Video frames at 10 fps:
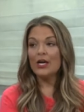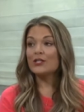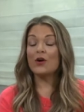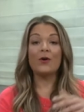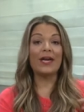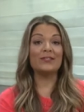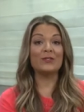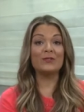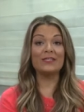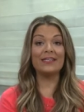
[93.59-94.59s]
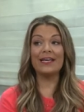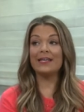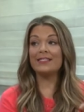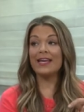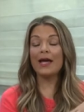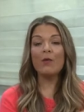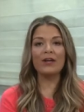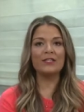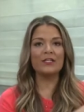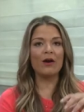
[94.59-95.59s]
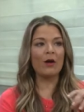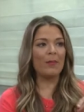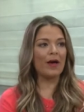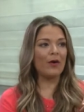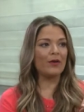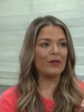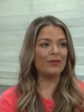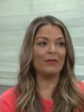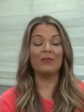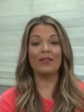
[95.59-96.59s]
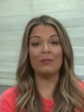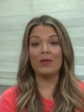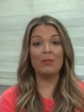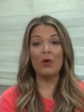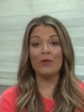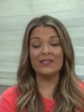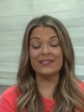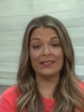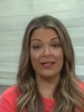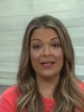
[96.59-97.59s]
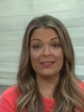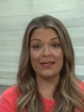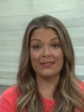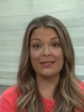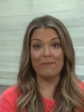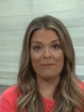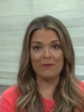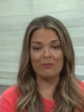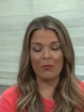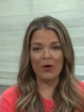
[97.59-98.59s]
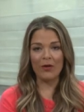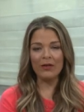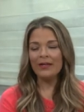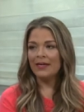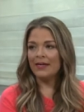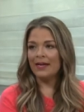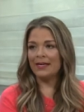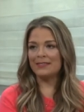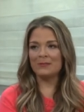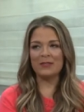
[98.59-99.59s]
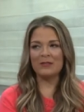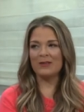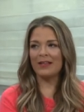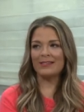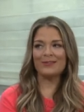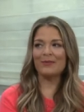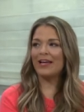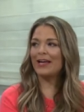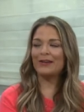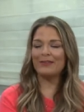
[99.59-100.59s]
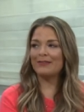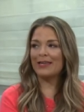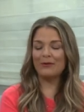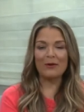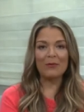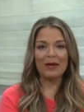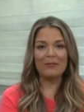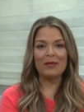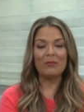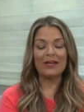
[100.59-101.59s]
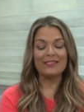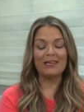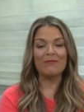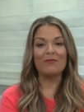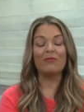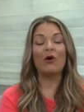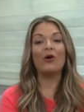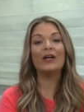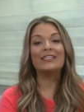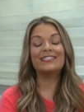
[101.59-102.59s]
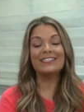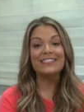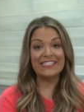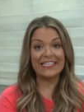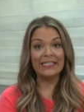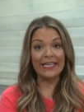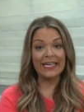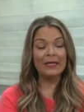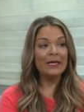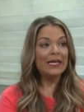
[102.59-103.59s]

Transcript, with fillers: So, okay, so today, today I wanted to talk about uh, something that people always neglect, and it's that fifth wall and sometimes clients are like I, they don't know what i mean when i say fifth wall it's the ceiling